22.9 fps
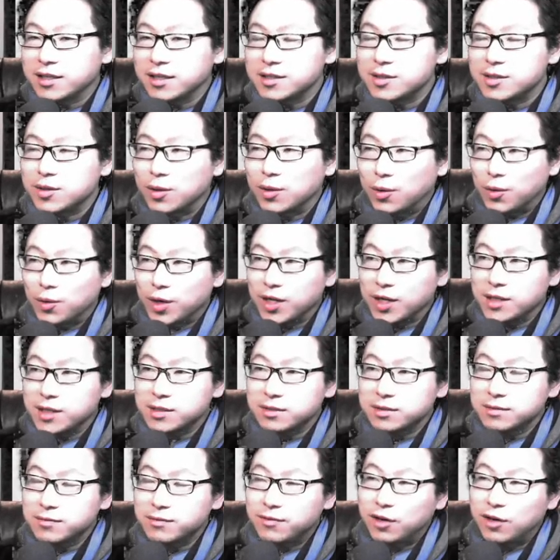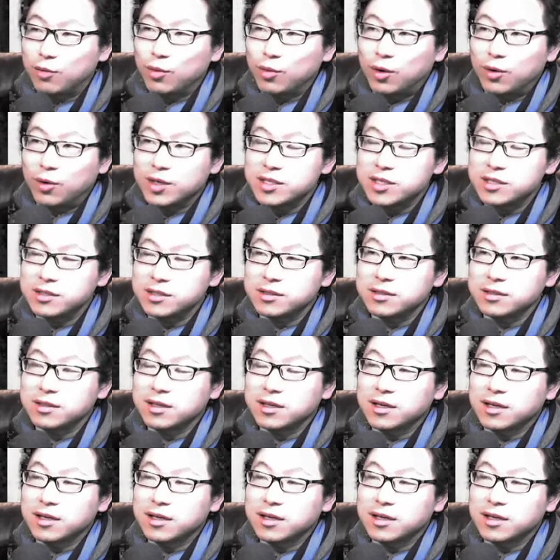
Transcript: stories from origin,